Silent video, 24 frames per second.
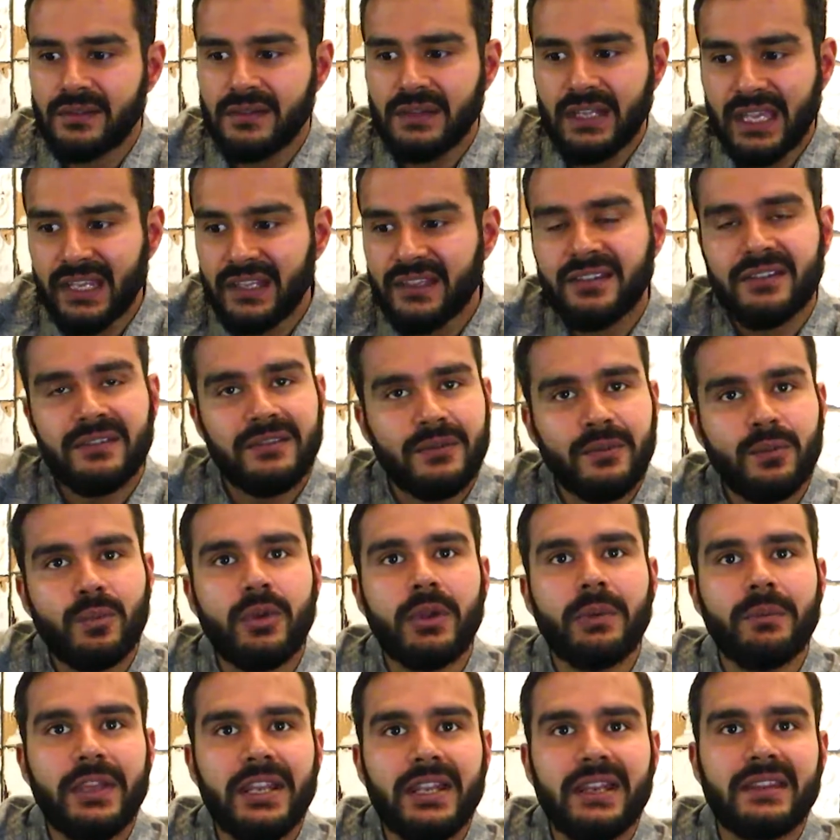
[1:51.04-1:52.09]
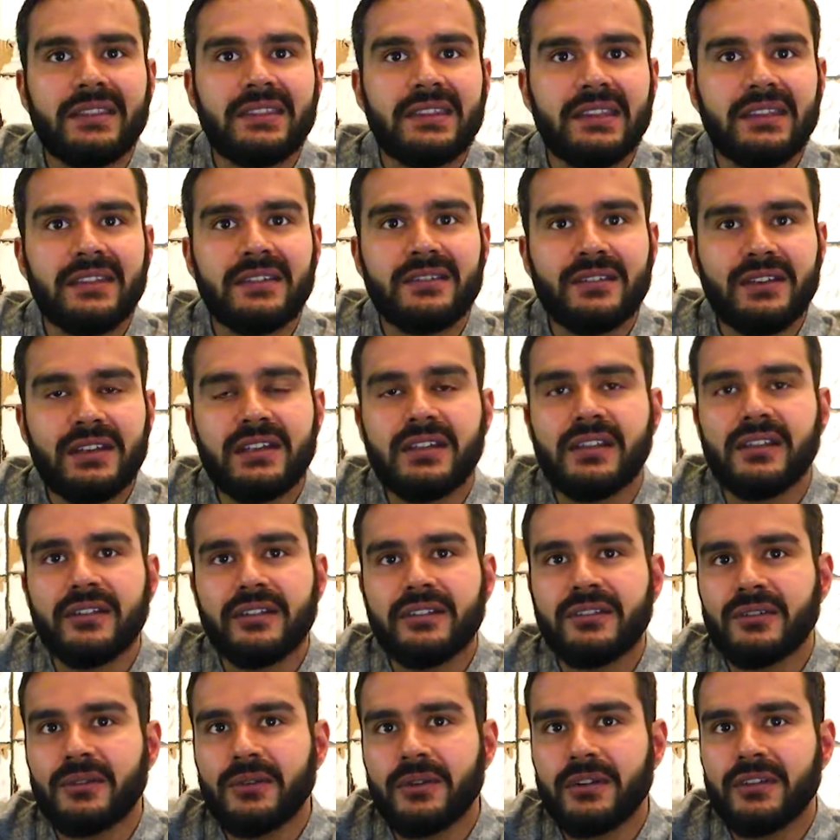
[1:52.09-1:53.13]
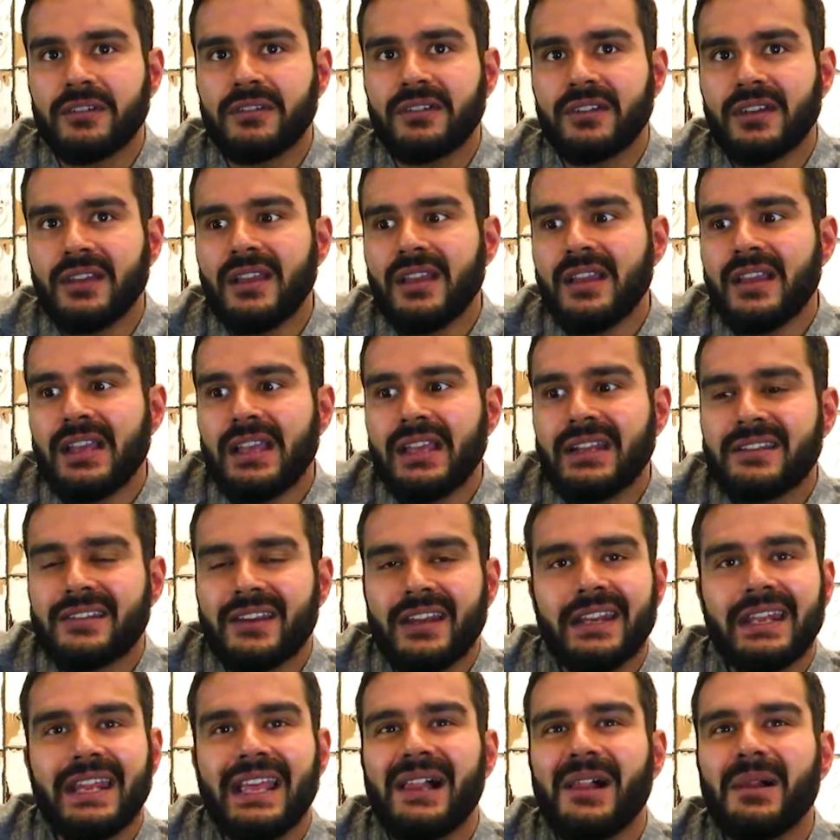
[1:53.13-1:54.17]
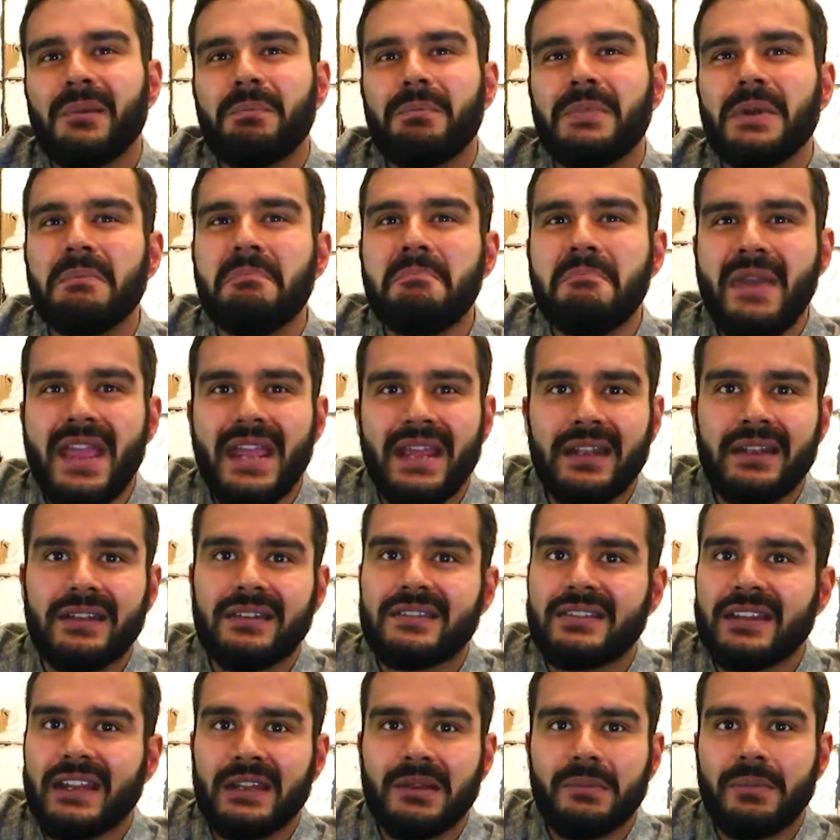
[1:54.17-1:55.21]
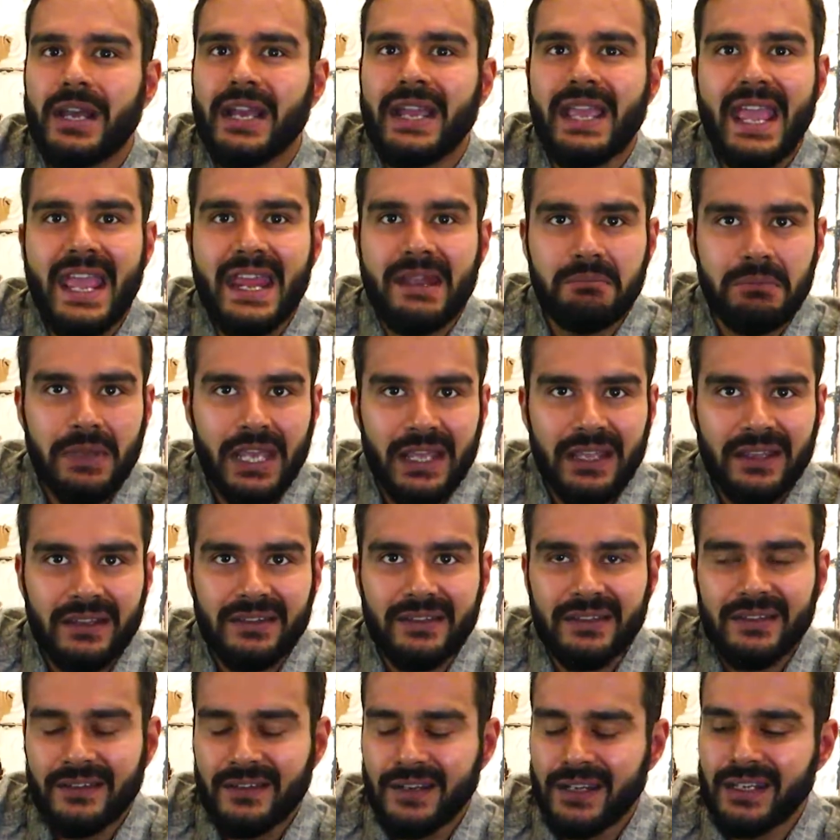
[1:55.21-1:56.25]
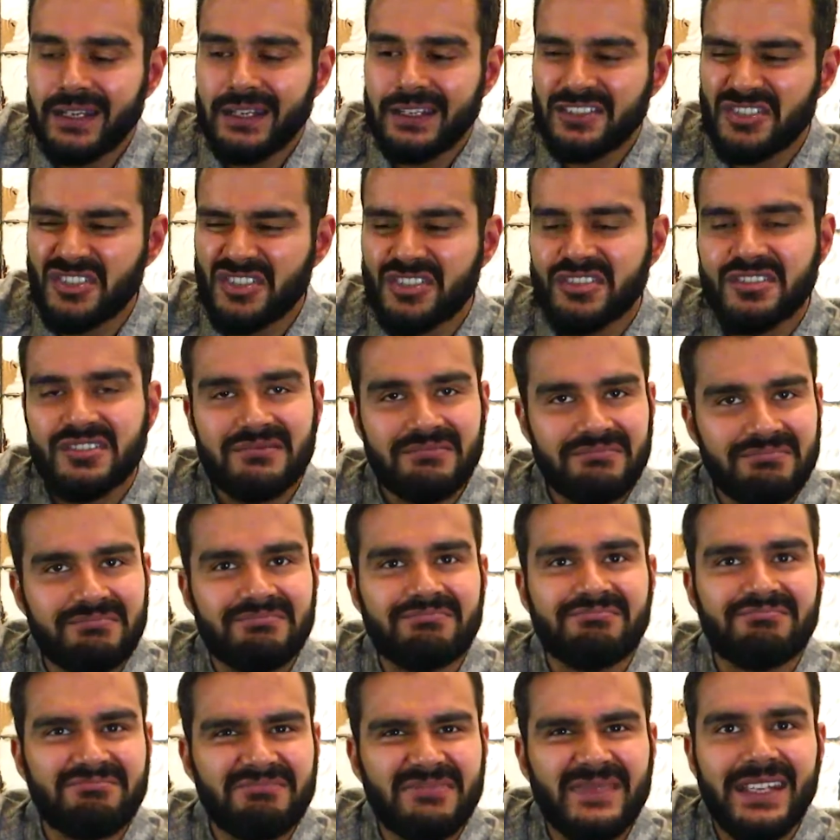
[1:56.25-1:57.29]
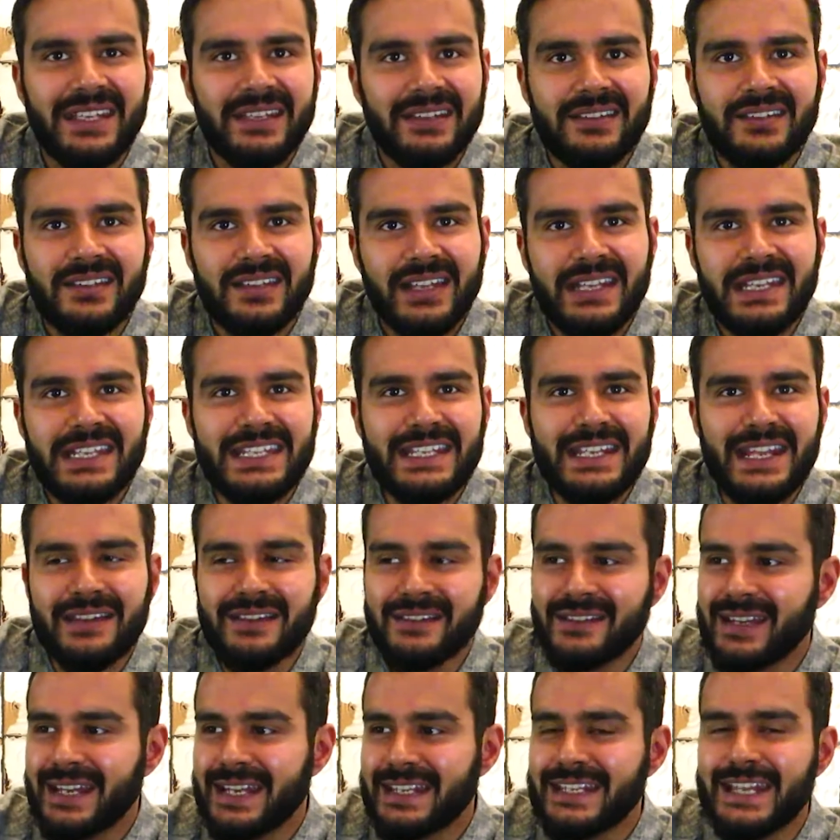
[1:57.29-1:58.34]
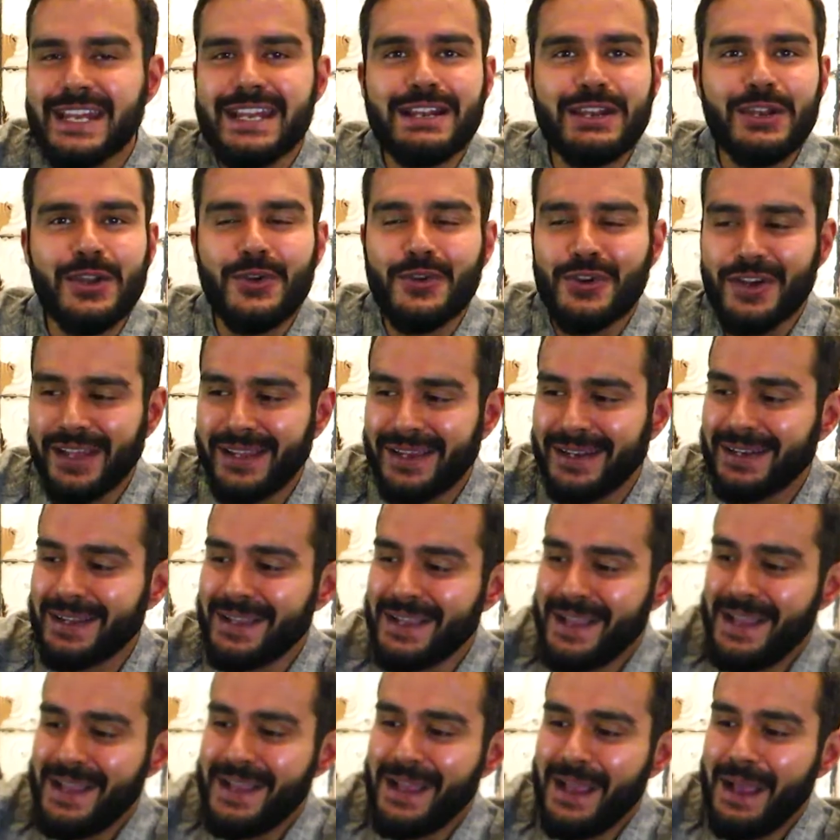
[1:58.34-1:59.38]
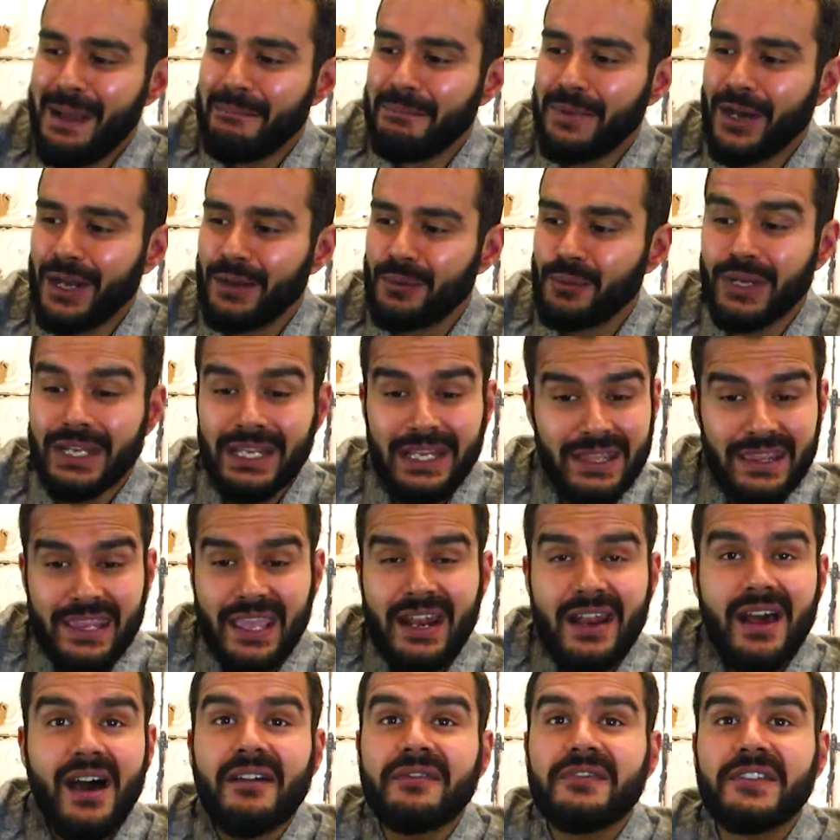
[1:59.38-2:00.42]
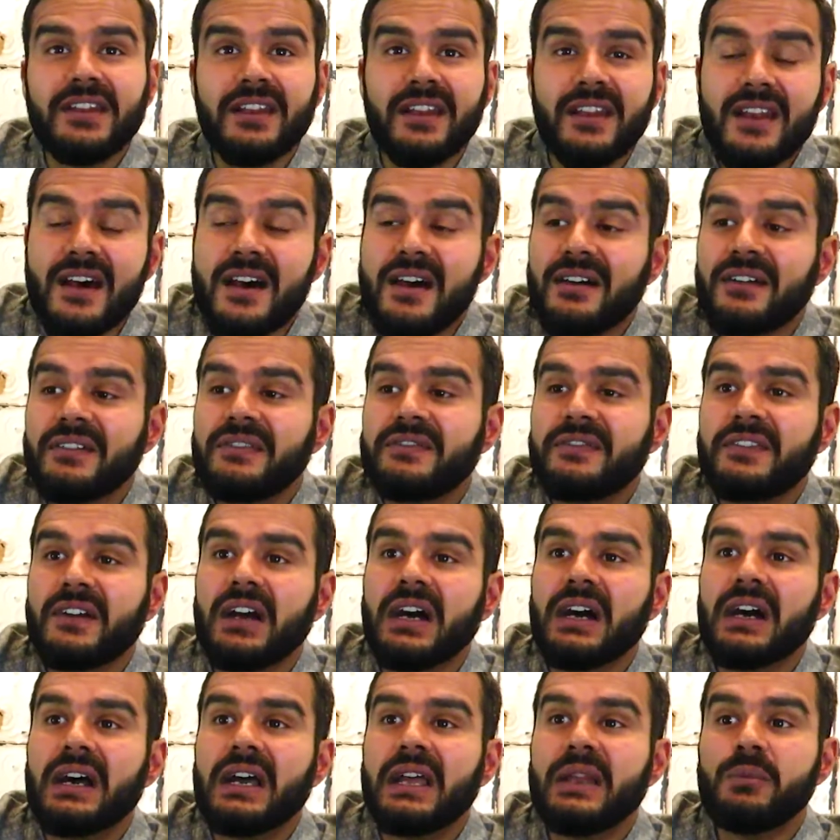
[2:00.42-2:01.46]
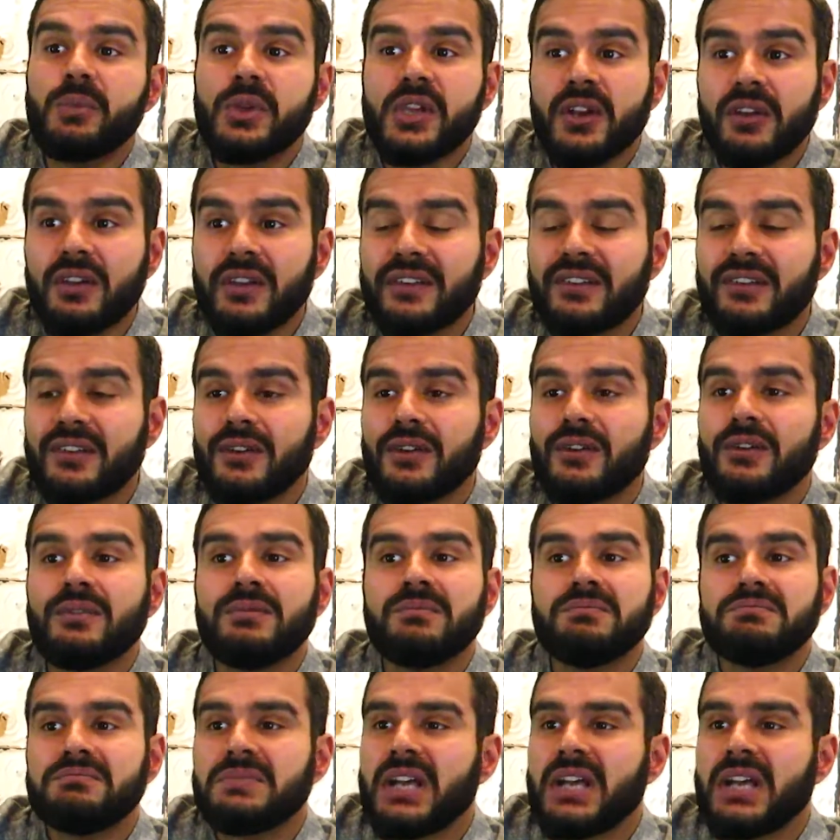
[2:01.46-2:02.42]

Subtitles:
nice women at these retail stores trying to help men trying to buy handbags, right? It didn't look right. But we did that often enough, and we also